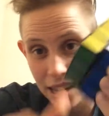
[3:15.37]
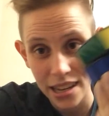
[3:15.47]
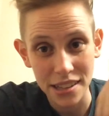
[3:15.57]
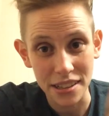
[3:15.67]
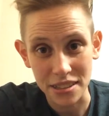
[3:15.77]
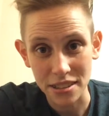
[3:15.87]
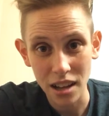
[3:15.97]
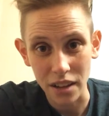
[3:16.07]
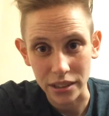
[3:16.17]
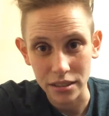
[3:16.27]
it doesn't
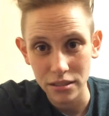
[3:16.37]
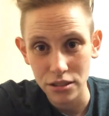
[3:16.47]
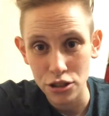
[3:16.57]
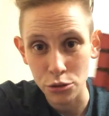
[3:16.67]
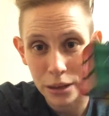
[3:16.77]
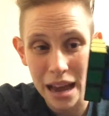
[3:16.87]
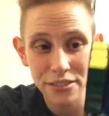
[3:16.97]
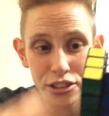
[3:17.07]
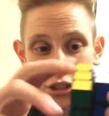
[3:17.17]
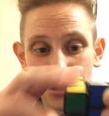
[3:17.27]
solve it. So what we have
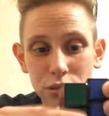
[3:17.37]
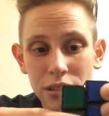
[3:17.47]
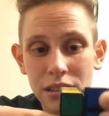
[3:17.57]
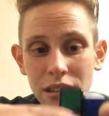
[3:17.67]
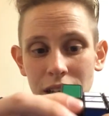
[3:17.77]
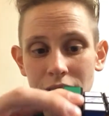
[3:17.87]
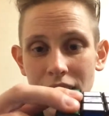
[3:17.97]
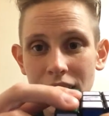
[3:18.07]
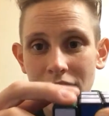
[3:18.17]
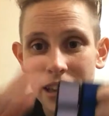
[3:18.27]
to do
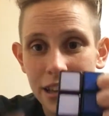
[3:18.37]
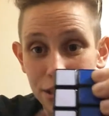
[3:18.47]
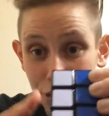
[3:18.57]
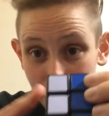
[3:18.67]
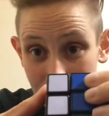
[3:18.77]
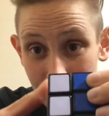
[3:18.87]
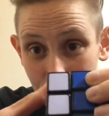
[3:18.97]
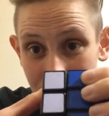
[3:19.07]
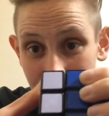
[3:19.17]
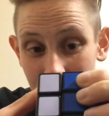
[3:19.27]
is go the other
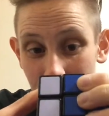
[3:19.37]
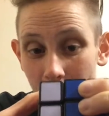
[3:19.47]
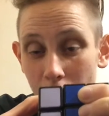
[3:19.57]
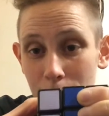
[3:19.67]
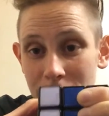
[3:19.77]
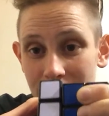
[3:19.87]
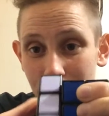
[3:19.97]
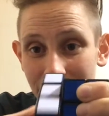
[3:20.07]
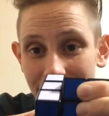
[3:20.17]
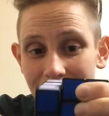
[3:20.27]
way. The opposite
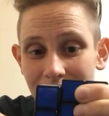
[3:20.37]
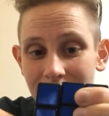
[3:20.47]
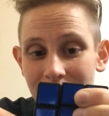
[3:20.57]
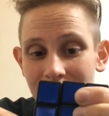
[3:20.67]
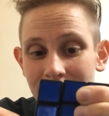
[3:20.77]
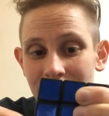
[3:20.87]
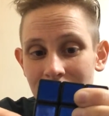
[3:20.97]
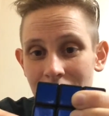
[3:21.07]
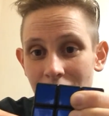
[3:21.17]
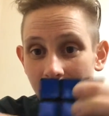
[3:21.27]
way
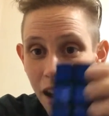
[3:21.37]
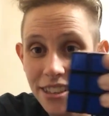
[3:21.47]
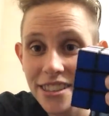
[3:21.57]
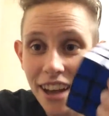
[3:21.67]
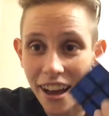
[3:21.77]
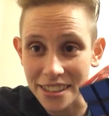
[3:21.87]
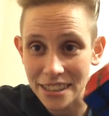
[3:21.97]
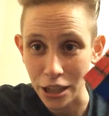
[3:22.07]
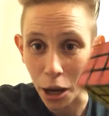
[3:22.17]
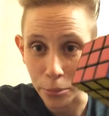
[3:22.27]
undoes
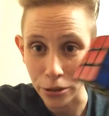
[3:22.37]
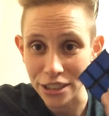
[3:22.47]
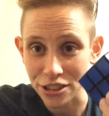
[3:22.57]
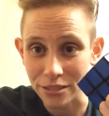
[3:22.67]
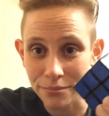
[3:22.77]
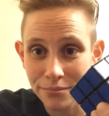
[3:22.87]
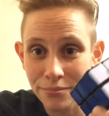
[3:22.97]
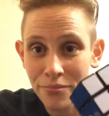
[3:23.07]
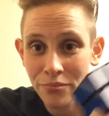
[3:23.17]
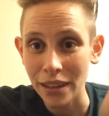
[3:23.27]
the operation.
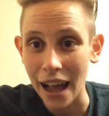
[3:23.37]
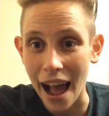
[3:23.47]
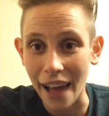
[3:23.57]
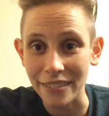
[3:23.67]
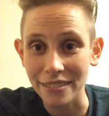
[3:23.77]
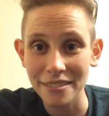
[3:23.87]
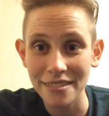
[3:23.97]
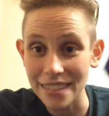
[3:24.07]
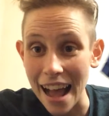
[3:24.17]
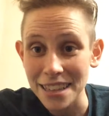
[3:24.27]
And
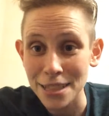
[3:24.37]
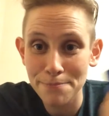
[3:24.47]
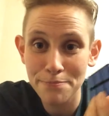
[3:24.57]
that's